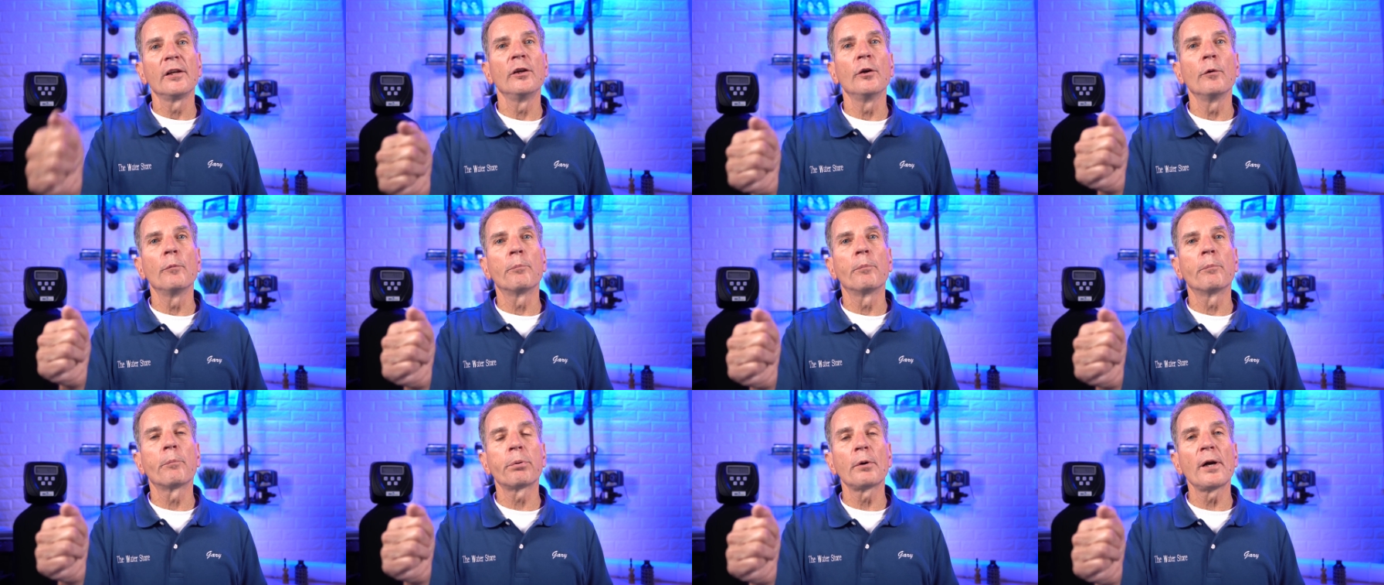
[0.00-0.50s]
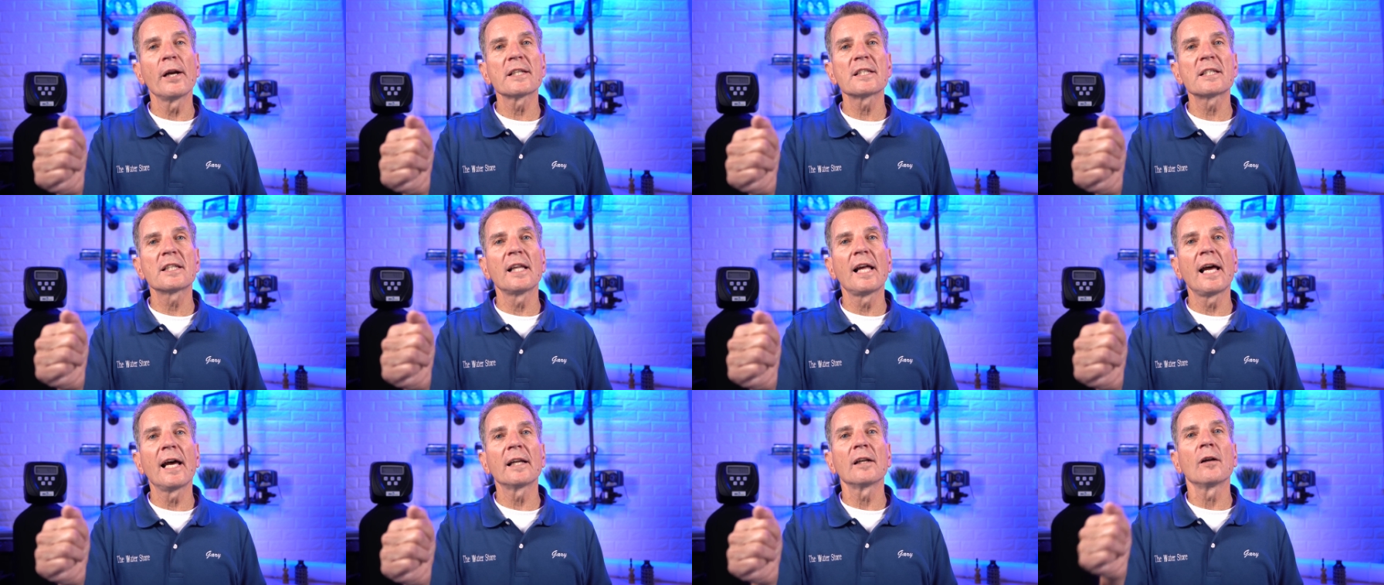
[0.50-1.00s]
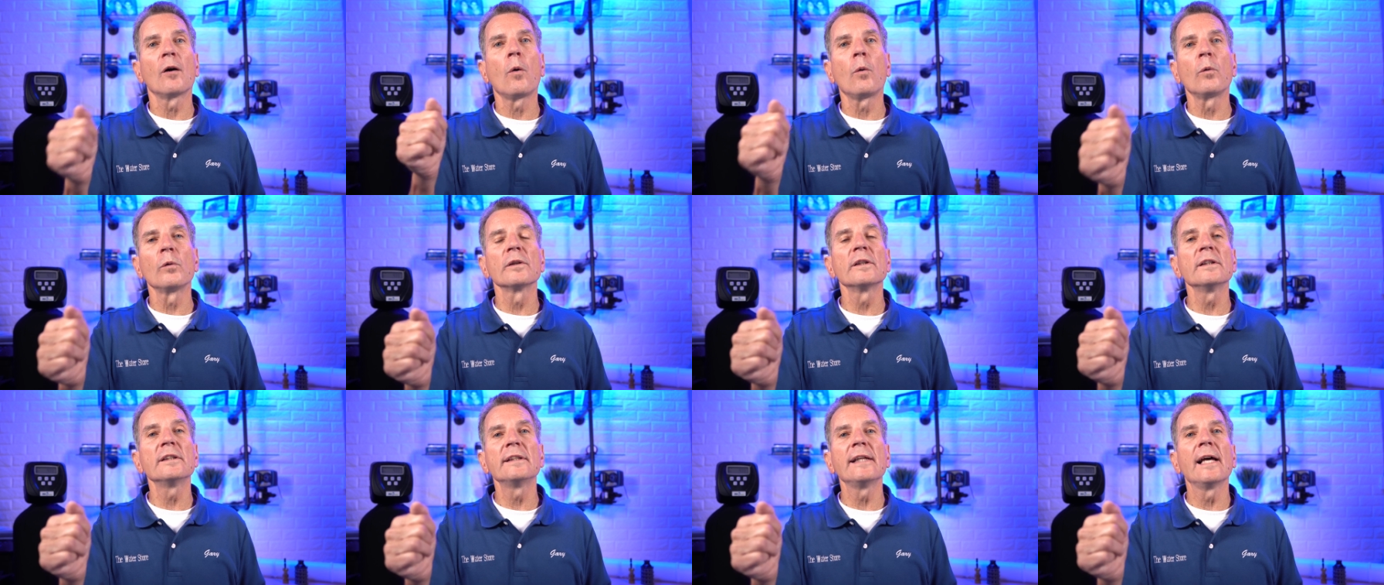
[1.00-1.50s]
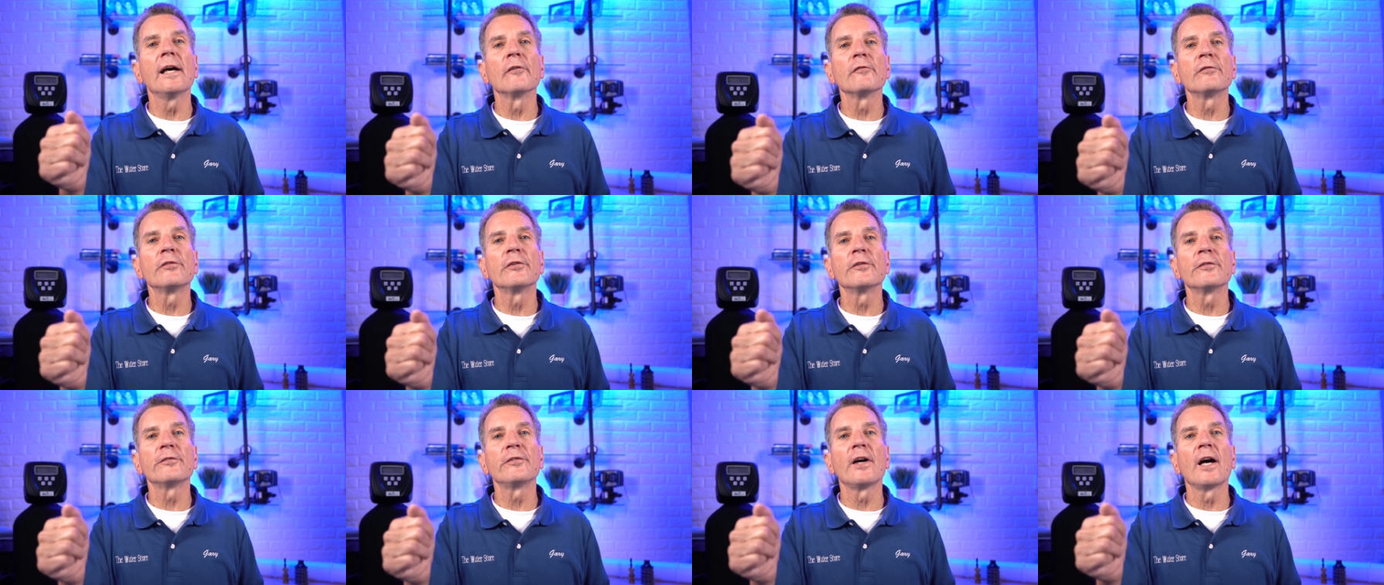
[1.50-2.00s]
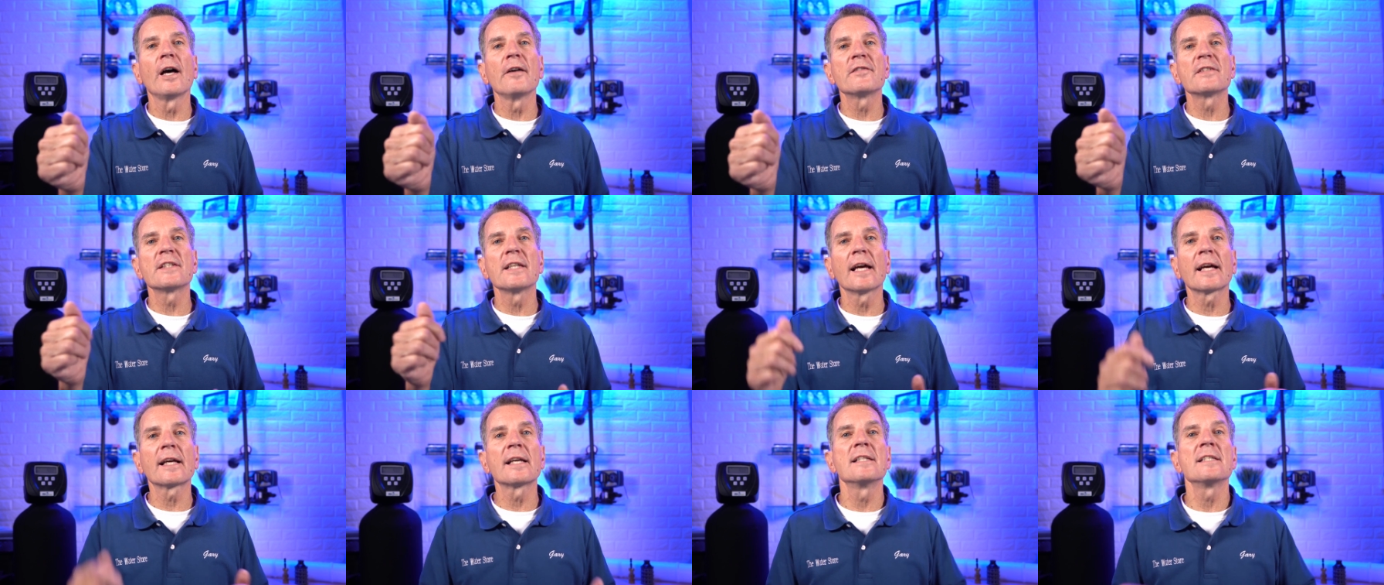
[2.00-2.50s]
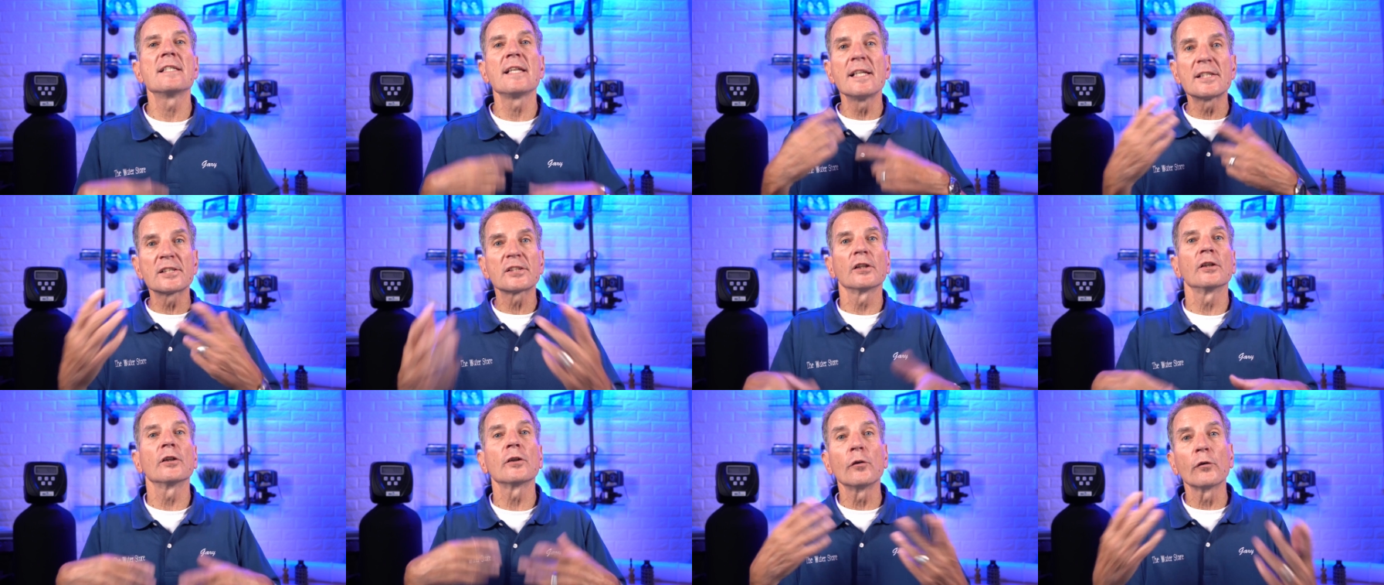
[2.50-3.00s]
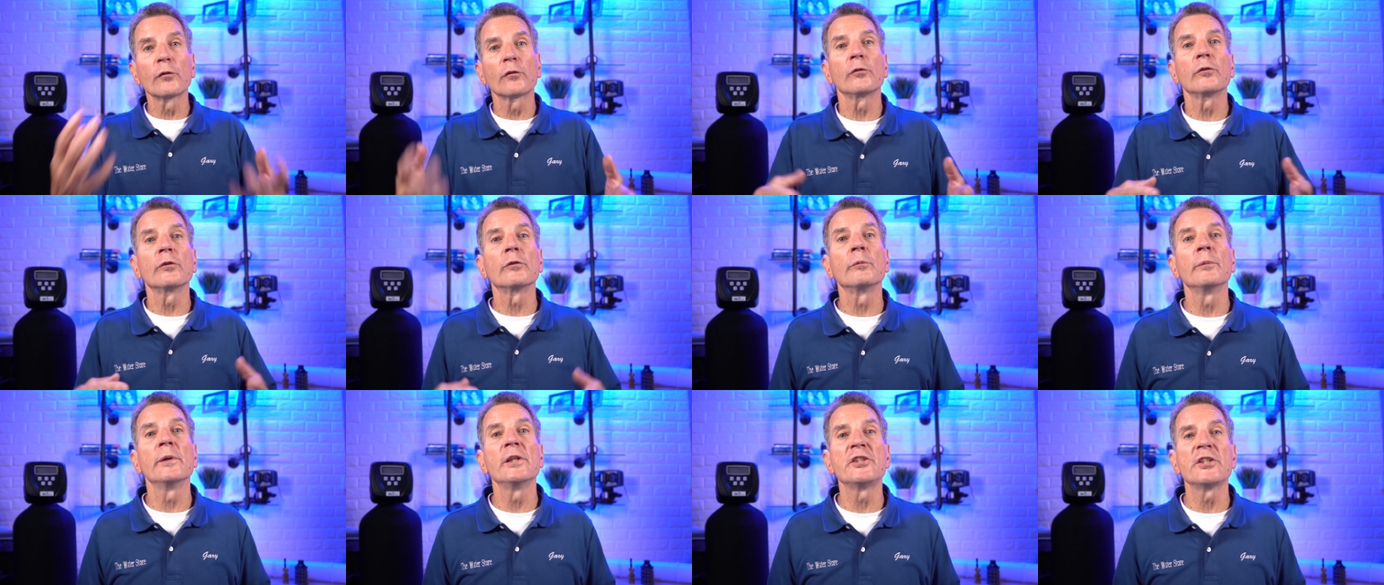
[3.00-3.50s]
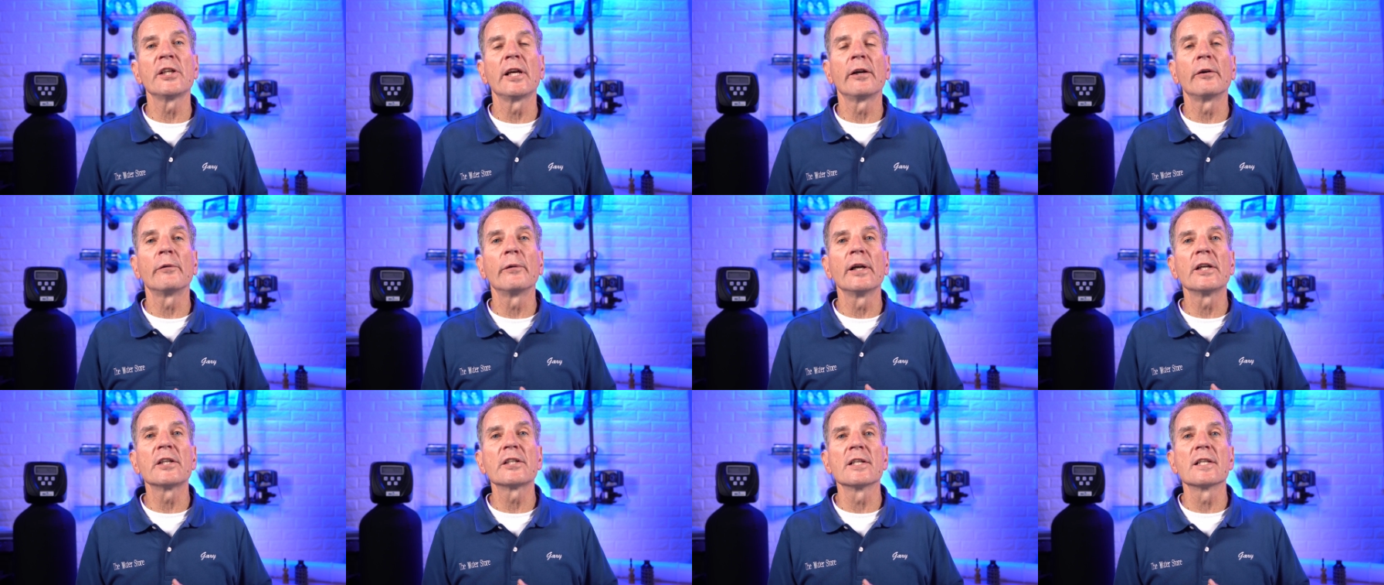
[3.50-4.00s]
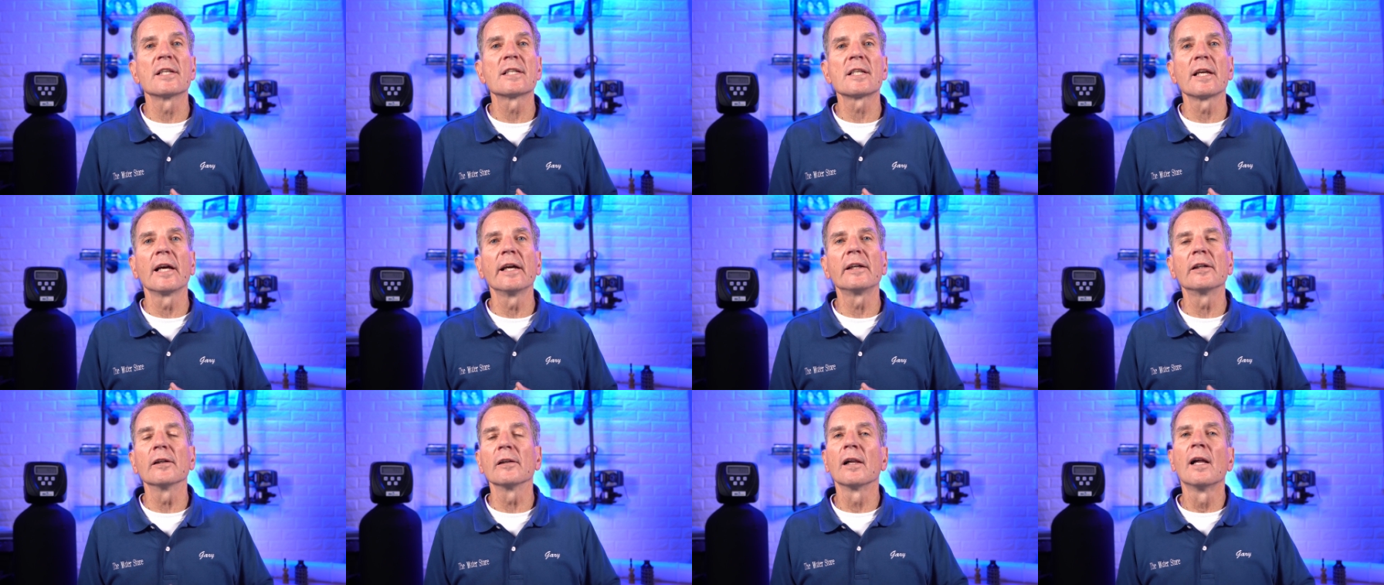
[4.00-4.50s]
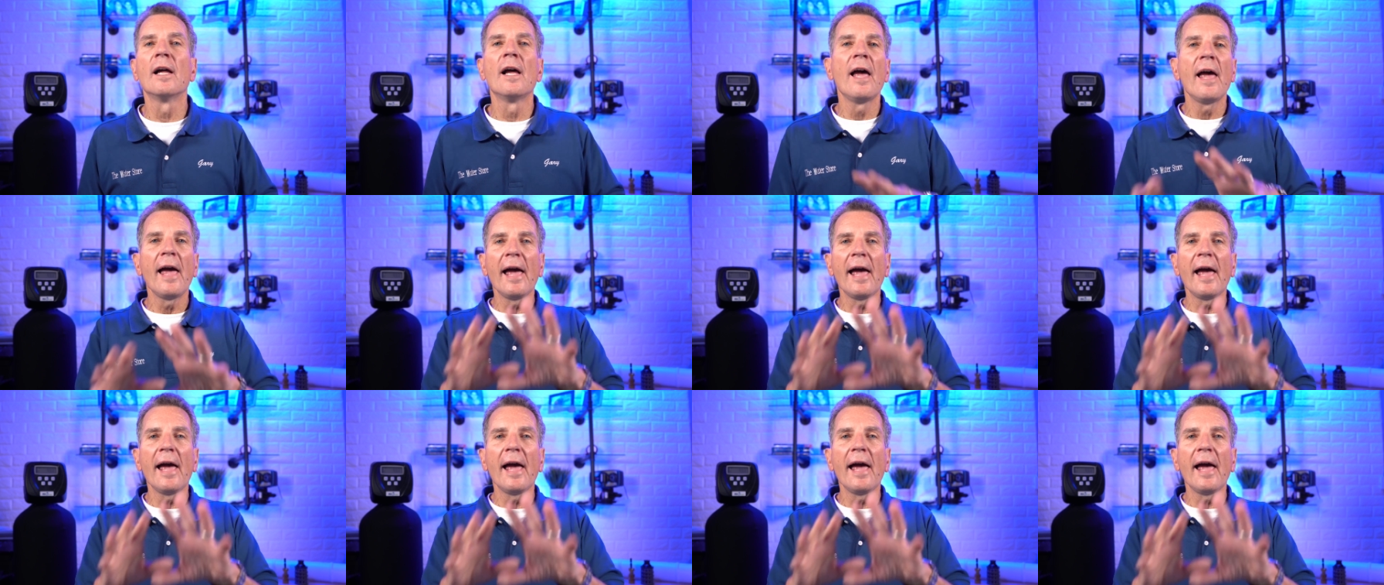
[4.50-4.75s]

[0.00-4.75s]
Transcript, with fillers: You press that, hold it down for five seconds, it's going to go through a regeneration cycle.